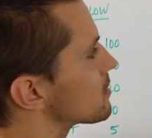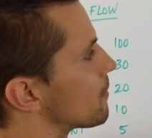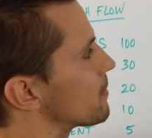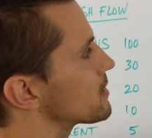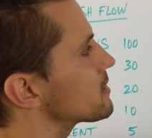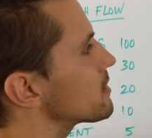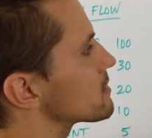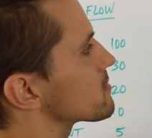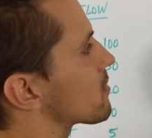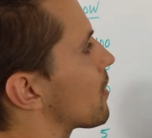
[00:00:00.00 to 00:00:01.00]
company
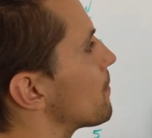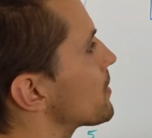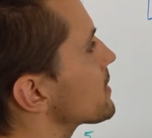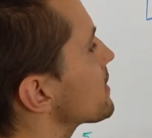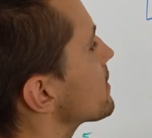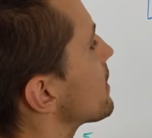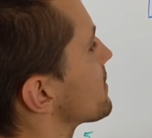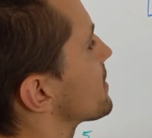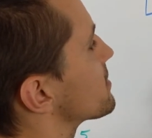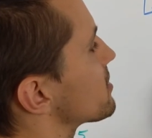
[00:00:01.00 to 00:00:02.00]
is a company
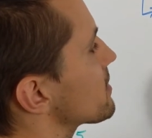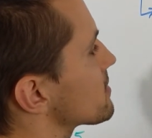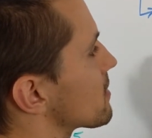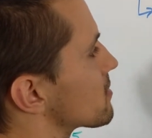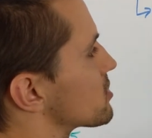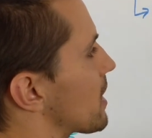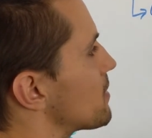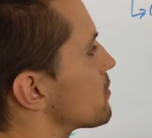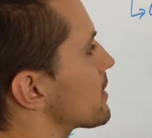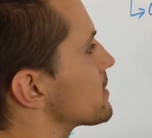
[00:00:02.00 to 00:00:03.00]
that just
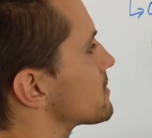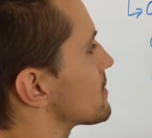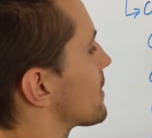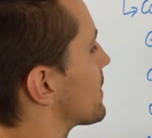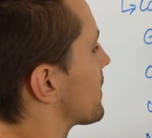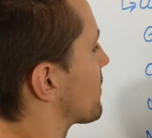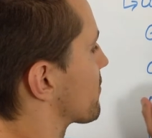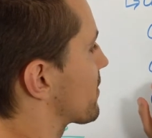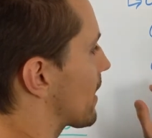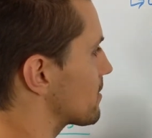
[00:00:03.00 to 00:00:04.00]
generates
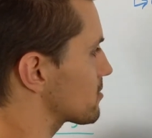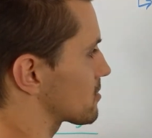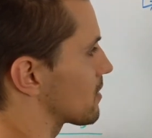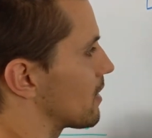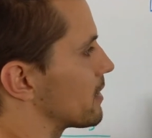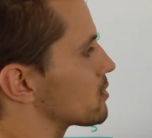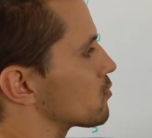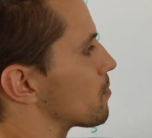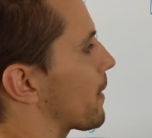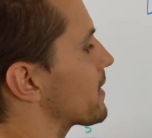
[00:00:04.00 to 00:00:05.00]
enough cash
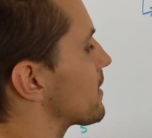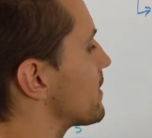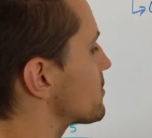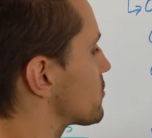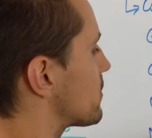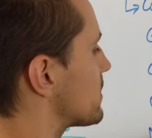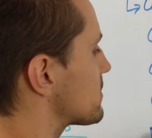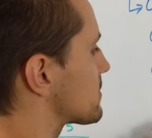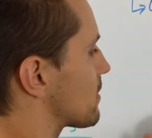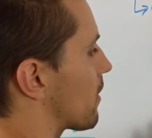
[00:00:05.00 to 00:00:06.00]
to pay
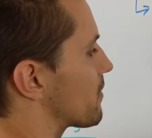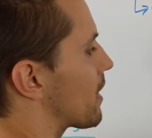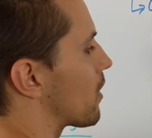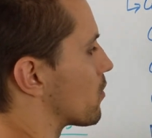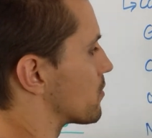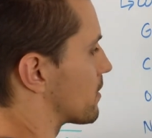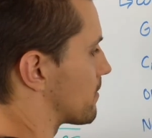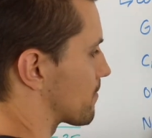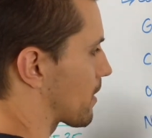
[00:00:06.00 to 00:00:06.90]
interests on their loan,